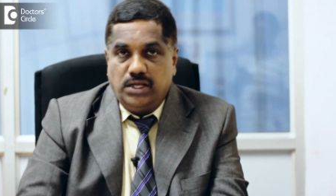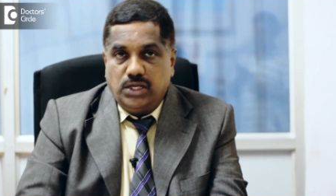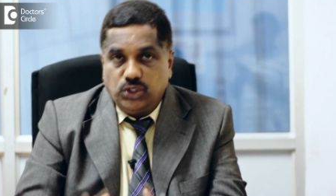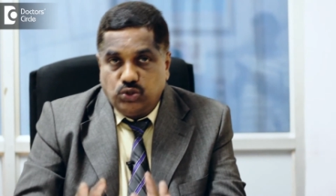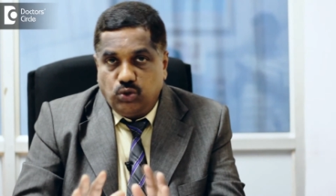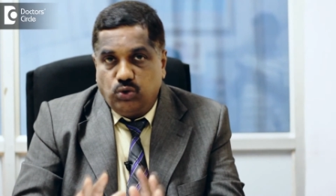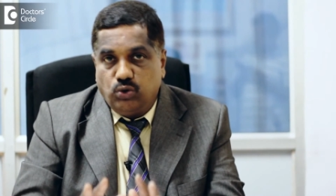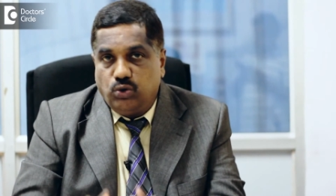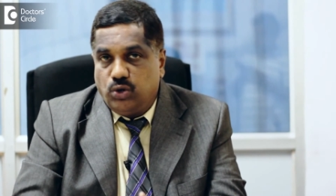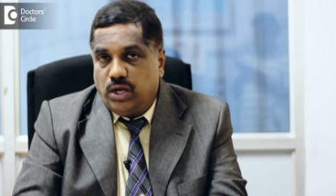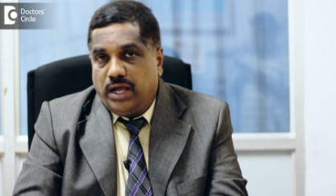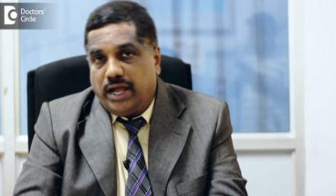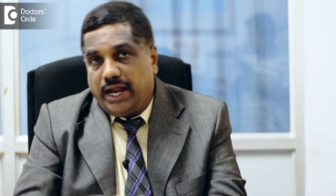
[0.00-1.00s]
So,
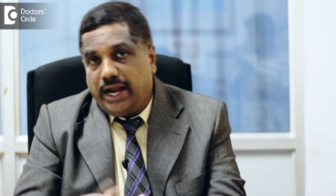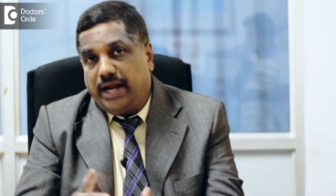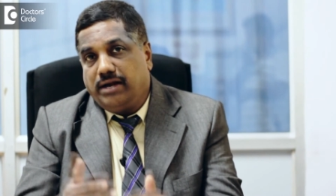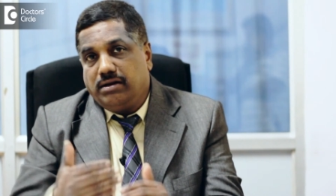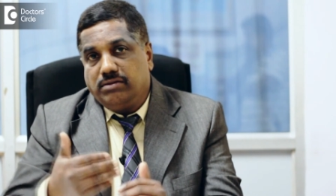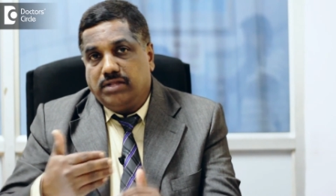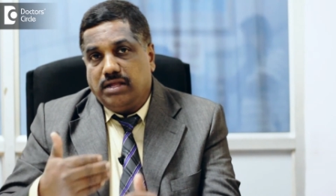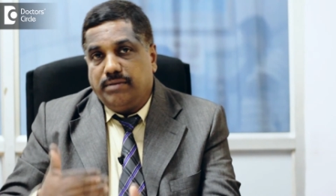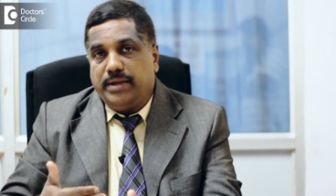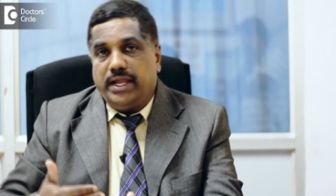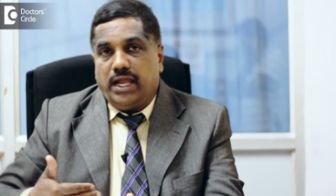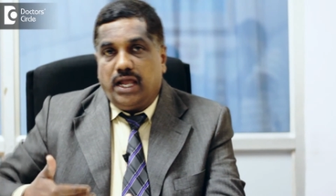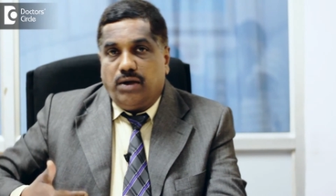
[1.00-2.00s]
and they
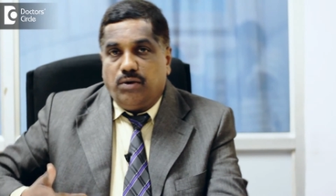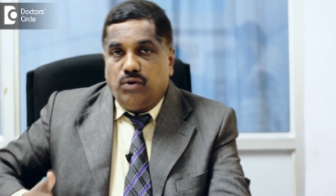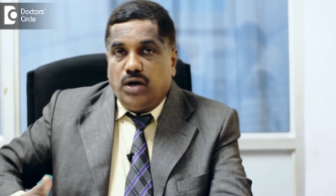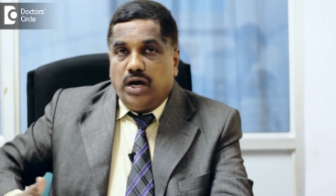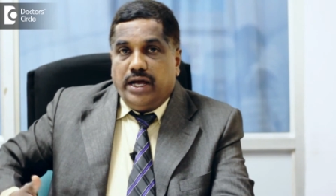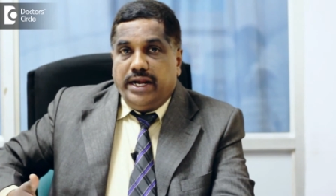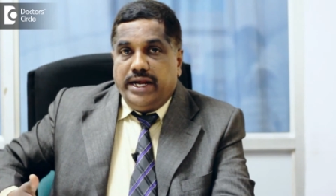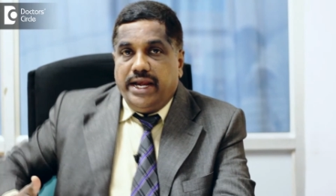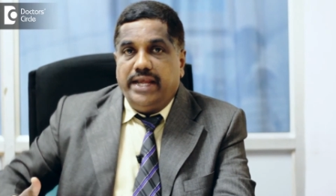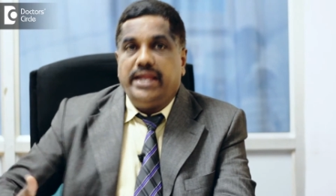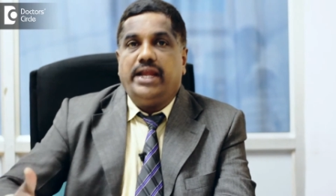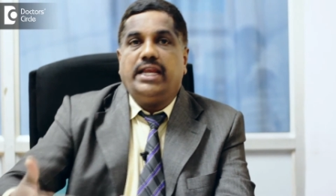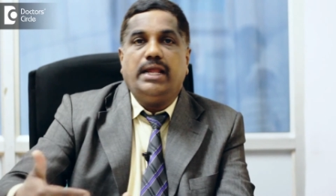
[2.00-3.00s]
may have
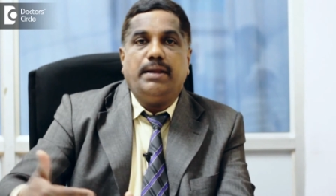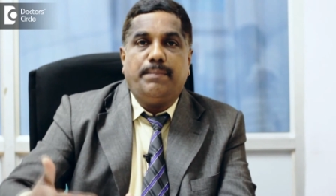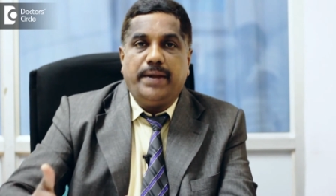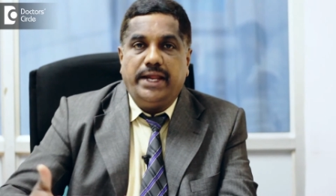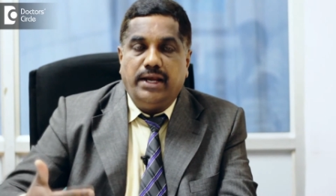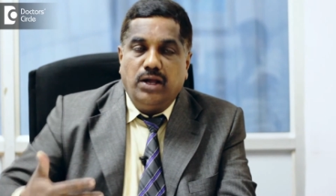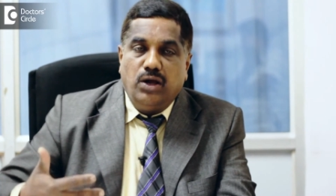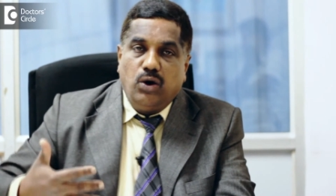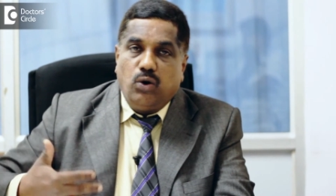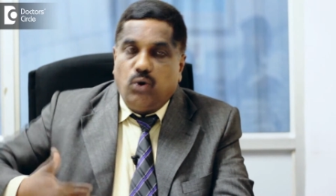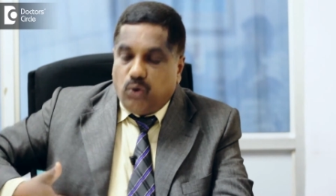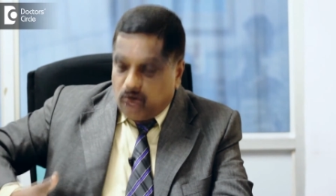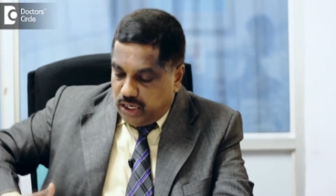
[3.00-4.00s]
radiating pain
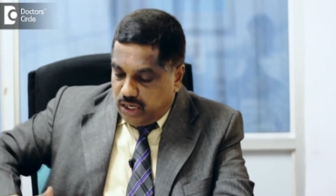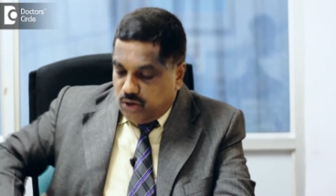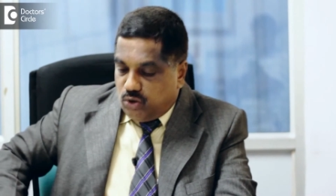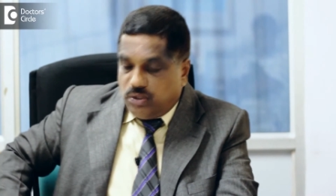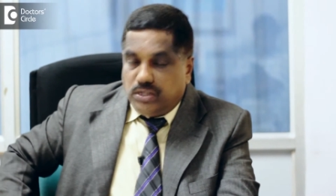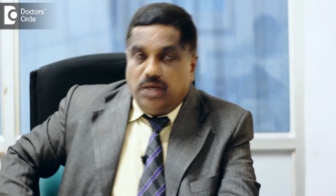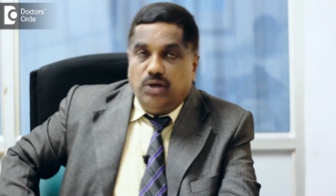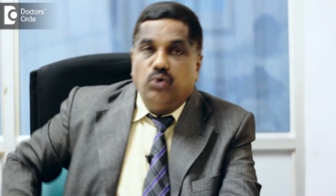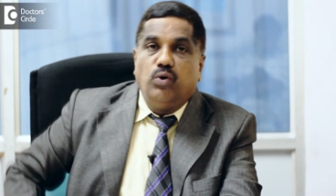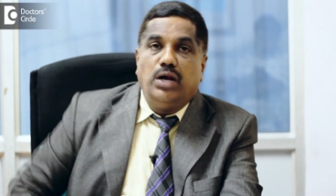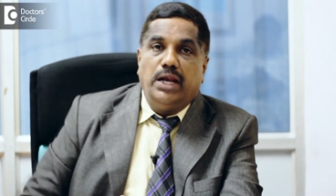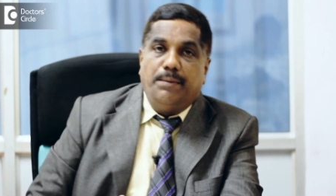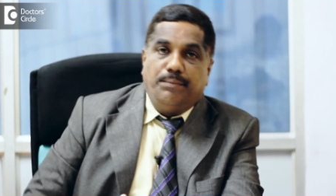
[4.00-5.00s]
all along the lower
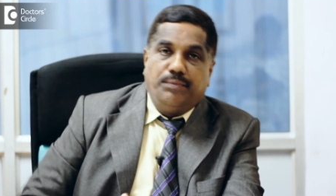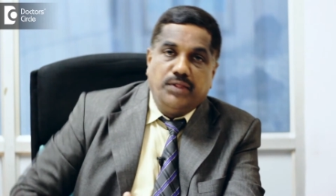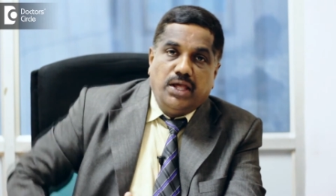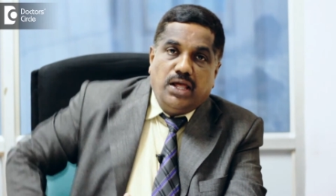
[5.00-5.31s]
limb,